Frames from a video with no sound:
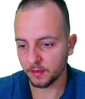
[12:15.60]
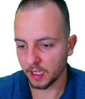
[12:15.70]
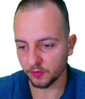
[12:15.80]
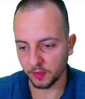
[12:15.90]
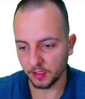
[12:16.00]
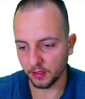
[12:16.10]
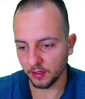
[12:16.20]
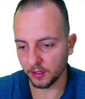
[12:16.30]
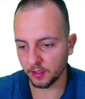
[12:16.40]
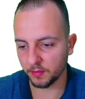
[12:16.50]
as we
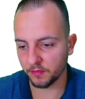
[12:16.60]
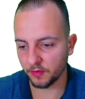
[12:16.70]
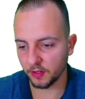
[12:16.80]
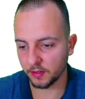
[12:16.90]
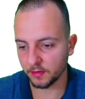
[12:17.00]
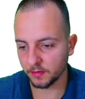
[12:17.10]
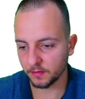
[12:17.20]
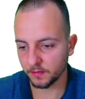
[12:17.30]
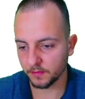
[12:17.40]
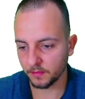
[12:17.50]
learned before.
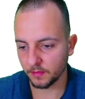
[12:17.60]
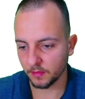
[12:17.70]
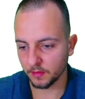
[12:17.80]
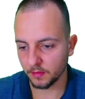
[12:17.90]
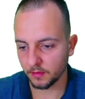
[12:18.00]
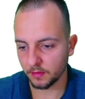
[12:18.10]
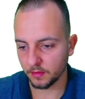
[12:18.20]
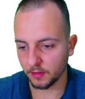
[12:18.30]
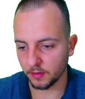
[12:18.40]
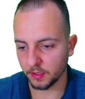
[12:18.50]

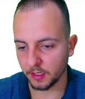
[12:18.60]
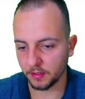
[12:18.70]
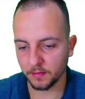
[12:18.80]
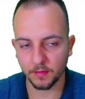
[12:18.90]
Okay.